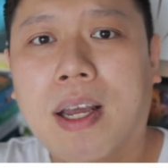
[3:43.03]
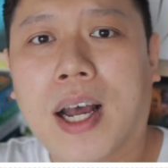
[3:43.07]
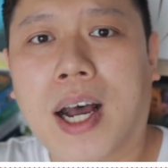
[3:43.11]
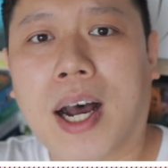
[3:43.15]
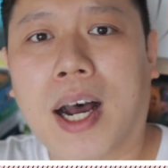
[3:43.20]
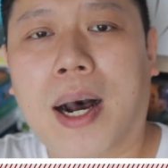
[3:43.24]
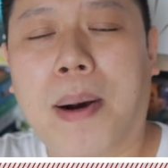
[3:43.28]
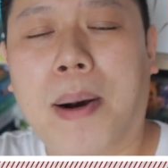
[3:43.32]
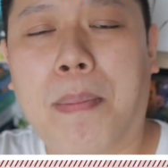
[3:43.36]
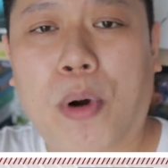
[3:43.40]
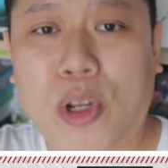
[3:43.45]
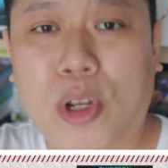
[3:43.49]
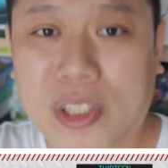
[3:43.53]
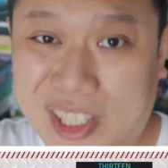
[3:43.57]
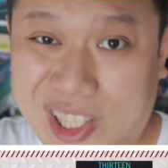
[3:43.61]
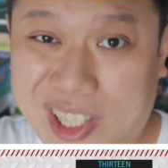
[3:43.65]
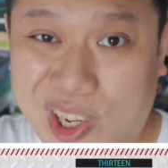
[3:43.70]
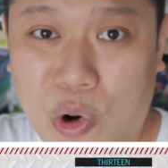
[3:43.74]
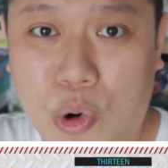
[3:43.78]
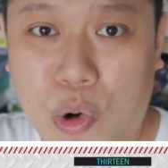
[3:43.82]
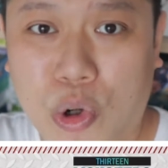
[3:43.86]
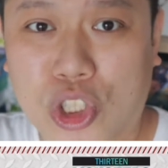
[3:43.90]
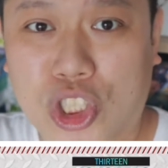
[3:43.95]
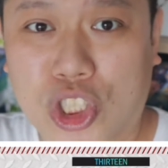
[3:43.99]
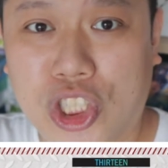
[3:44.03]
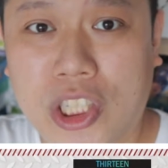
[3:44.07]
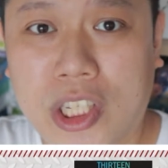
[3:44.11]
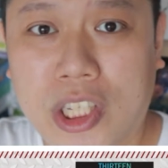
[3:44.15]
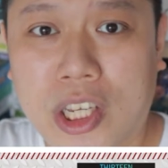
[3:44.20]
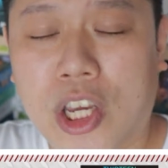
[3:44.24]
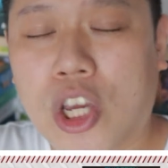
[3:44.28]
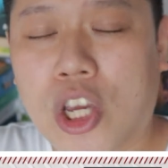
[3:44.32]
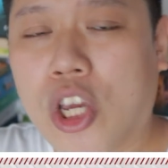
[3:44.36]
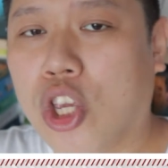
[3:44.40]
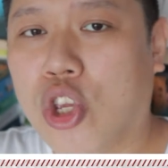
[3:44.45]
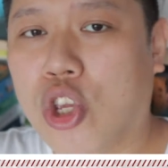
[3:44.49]
monster OG,
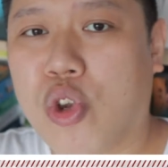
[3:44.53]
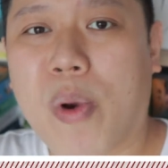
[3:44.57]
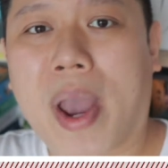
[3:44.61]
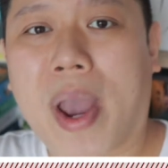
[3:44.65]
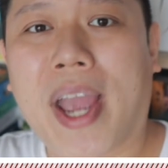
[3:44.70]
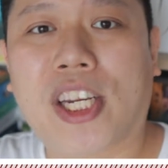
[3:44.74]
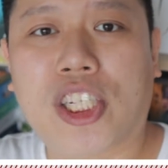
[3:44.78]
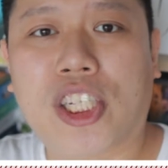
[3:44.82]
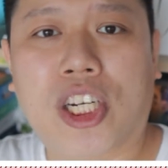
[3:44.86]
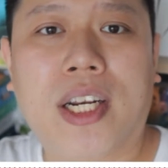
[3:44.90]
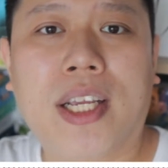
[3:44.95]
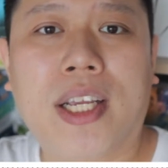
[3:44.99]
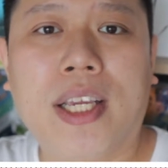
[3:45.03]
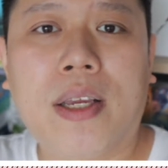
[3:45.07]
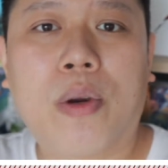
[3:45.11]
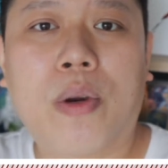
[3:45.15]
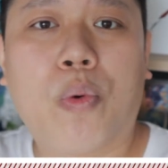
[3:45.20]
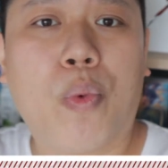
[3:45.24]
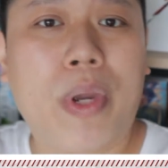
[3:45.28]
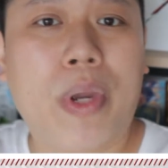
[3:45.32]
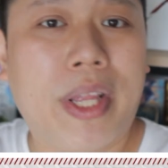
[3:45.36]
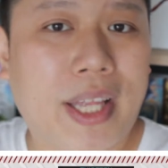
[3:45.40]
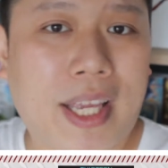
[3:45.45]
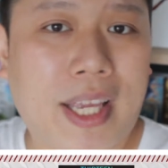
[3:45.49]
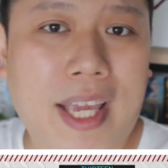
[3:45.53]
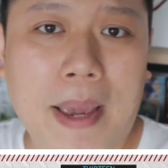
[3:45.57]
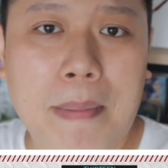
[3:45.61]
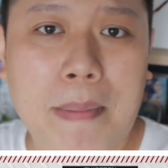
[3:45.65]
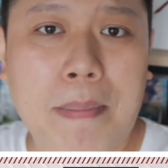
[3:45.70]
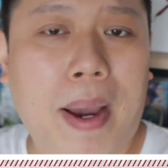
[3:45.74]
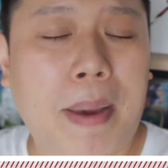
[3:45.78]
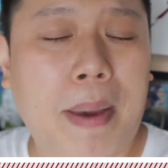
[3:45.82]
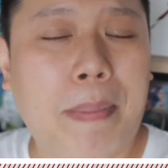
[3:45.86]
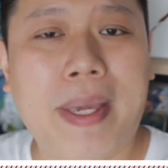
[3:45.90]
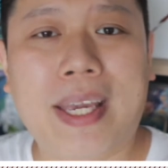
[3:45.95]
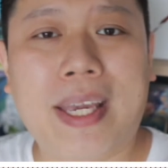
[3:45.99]
you actually win the game
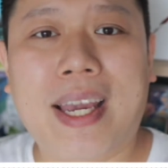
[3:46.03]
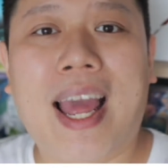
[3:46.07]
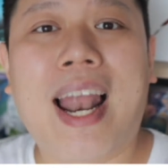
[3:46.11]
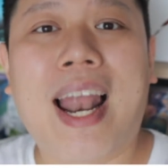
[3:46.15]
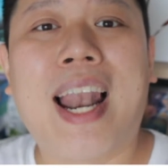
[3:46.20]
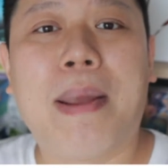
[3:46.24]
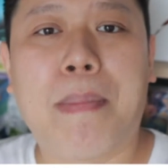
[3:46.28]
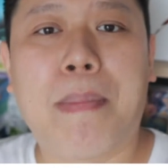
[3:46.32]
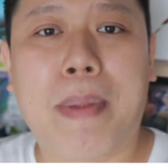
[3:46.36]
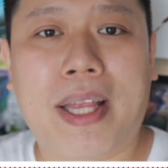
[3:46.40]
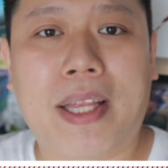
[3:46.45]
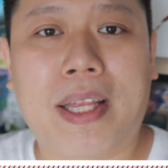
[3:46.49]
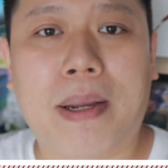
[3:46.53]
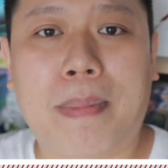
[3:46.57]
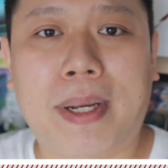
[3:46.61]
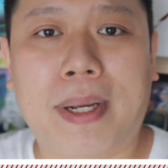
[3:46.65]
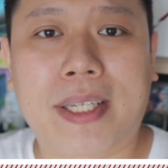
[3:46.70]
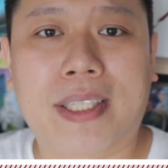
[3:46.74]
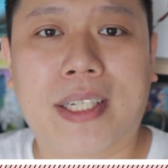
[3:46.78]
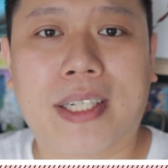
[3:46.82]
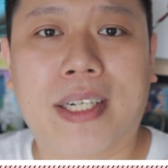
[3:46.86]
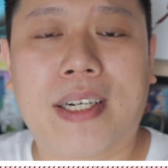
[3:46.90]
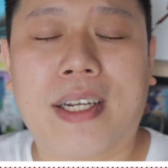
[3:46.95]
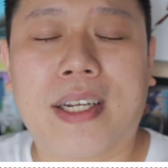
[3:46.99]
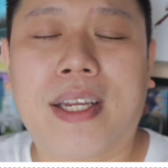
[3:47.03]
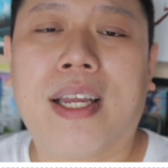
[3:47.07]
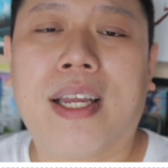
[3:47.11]
by being an elemental master.